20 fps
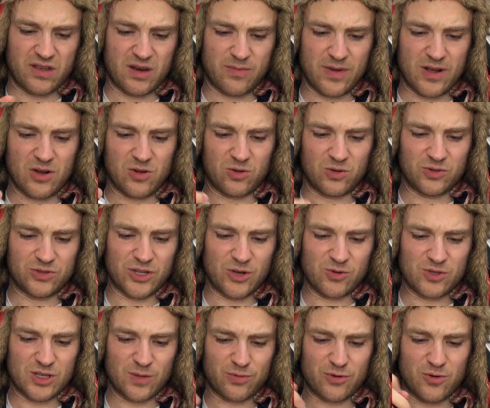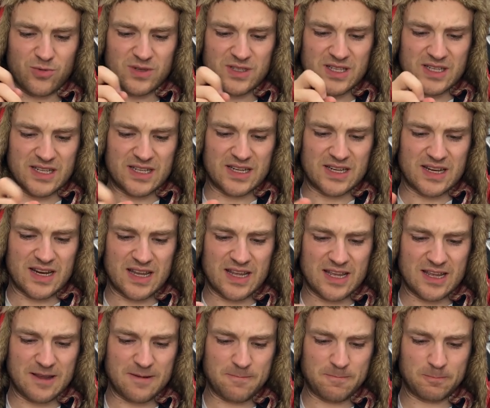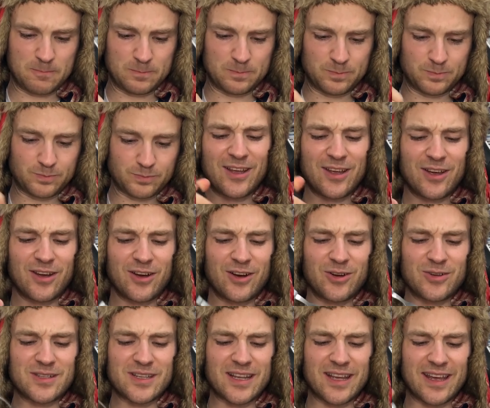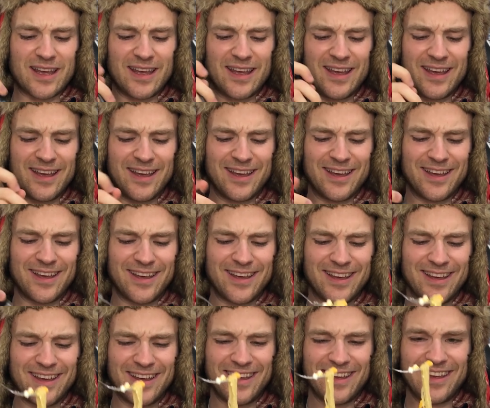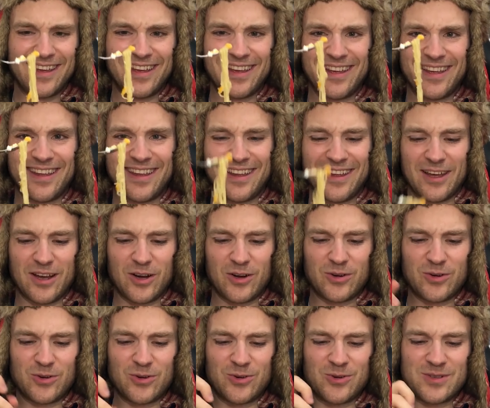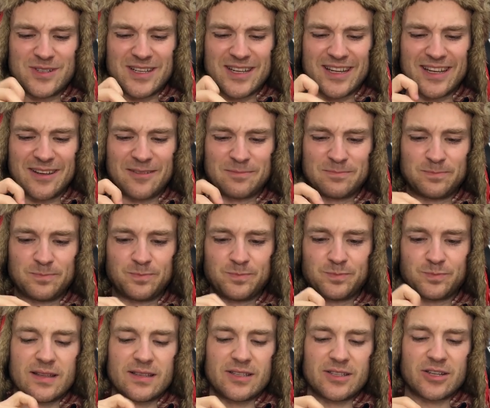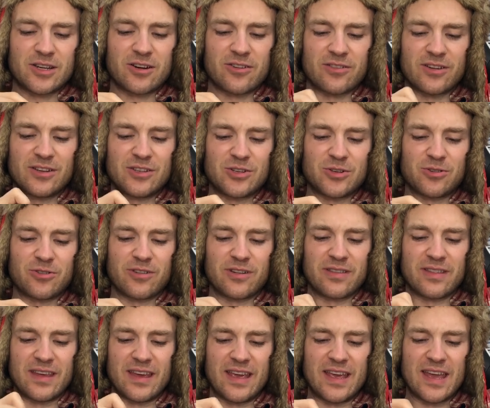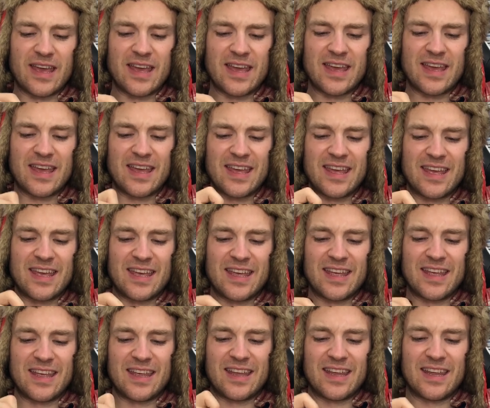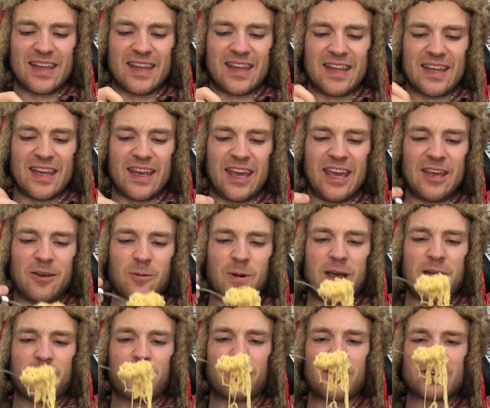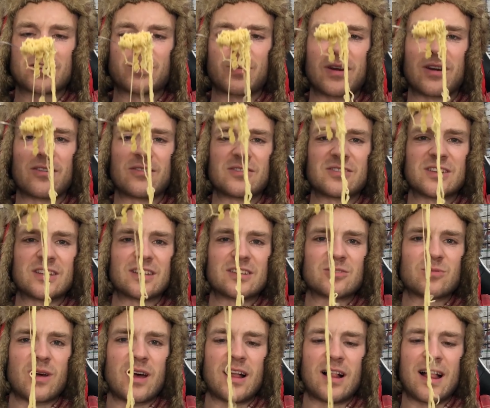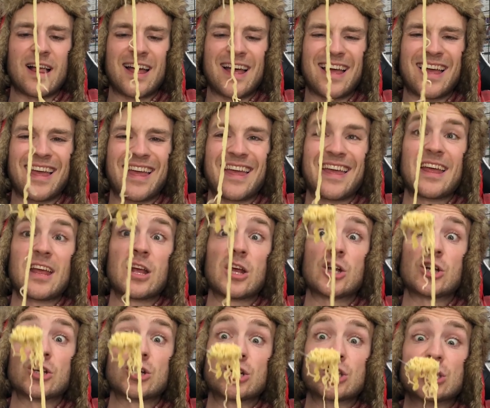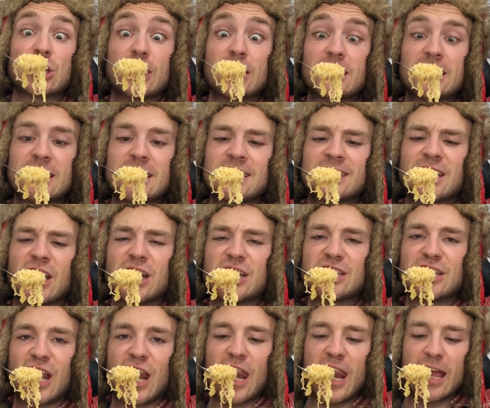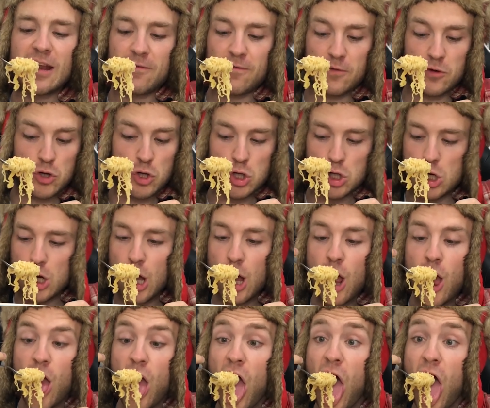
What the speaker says: than a big old dose of protein. Oh dear. Oh dear. This is currently during the heat wave we're experiencing as well. So this is delightful.